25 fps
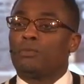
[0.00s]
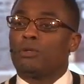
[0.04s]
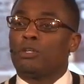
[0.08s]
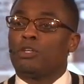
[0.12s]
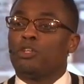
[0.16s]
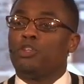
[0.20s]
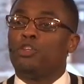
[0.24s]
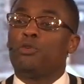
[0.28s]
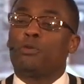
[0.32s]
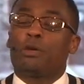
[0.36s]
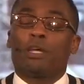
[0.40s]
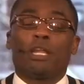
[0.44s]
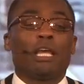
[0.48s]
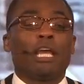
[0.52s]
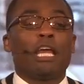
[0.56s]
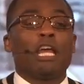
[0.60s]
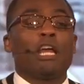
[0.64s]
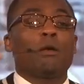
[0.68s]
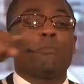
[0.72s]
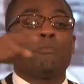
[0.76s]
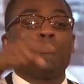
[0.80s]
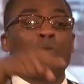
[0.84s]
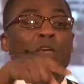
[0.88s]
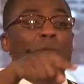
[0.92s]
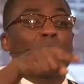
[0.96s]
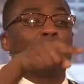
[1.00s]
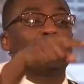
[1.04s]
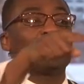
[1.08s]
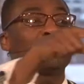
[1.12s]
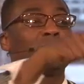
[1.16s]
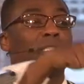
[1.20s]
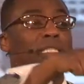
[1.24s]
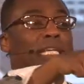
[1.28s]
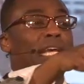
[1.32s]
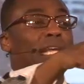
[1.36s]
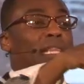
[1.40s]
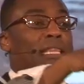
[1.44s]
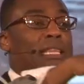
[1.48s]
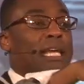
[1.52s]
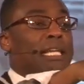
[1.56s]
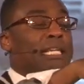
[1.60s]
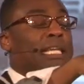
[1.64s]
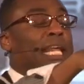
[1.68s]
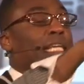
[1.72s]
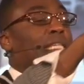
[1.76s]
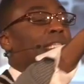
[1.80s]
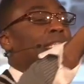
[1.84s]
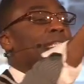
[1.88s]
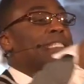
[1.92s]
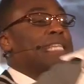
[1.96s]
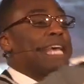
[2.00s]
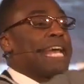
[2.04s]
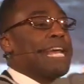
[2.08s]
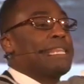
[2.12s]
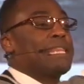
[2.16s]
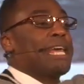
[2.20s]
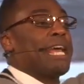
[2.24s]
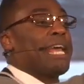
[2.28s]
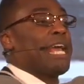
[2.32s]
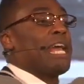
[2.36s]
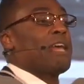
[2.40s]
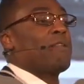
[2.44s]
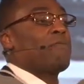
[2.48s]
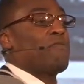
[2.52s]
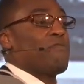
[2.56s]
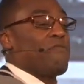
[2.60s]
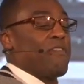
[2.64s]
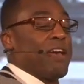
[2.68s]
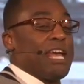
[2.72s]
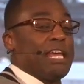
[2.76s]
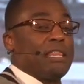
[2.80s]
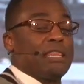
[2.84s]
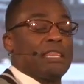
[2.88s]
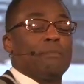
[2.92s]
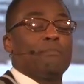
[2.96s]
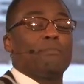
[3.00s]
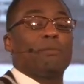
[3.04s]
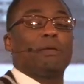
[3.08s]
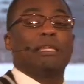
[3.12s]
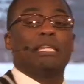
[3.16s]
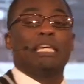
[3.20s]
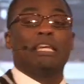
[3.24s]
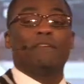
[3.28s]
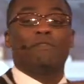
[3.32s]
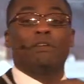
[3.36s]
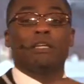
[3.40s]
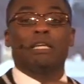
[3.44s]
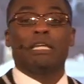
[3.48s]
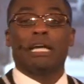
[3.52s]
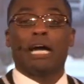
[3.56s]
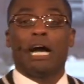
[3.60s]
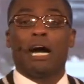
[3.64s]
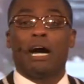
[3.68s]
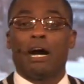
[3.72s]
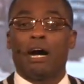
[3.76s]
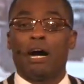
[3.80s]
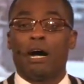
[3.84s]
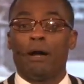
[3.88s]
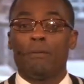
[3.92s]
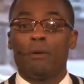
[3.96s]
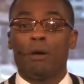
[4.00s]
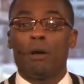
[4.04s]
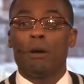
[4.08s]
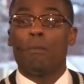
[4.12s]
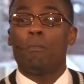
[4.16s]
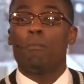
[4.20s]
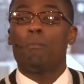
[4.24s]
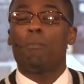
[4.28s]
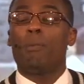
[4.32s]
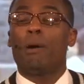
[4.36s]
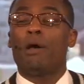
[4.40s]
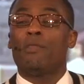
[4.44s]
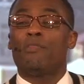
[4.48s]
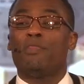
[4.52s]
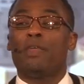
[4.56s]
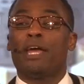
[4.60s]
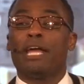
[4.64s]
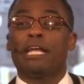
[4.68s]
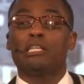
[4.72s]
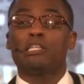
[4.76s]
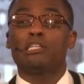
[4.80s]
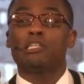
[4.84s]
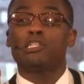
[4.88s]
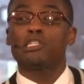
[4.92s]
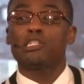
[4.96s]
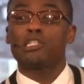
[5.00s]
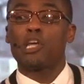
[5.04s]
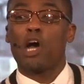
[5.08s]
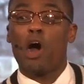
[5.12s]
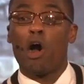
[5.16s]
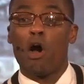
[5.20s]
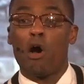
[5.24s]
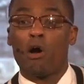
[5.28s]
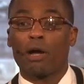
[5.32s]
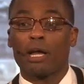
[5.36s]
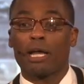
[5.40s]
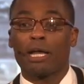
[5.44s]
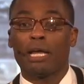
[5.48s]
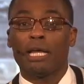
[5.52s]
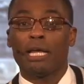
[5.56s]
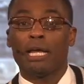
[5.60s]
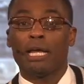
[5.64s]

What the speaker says: You can hear people say things. They say they in faith and believe in God, but they talk